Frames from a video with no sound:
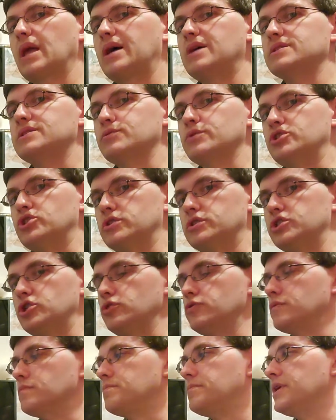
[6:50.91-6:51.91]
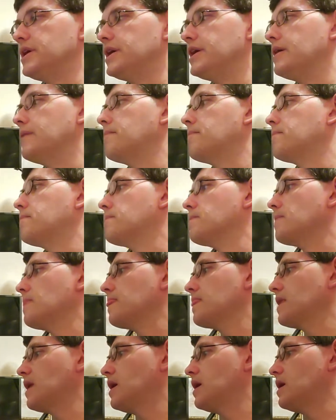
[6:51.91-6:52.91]
I'll switch to tune B.
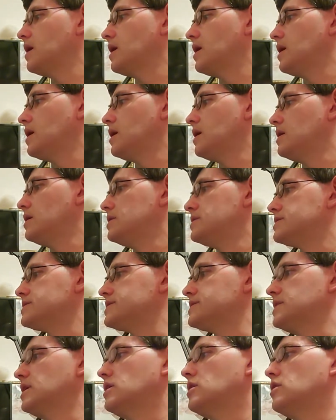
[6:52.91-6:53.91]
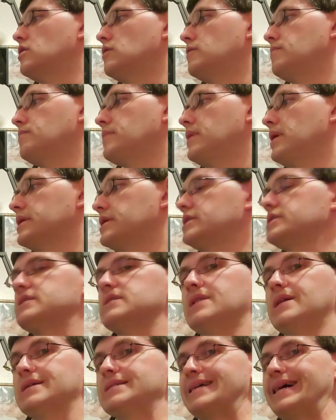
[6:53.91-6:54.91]
So, I'm going to
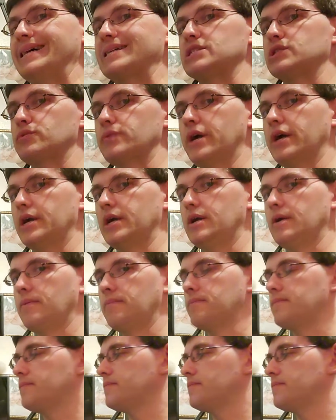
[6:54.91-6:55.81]
select X-Ray.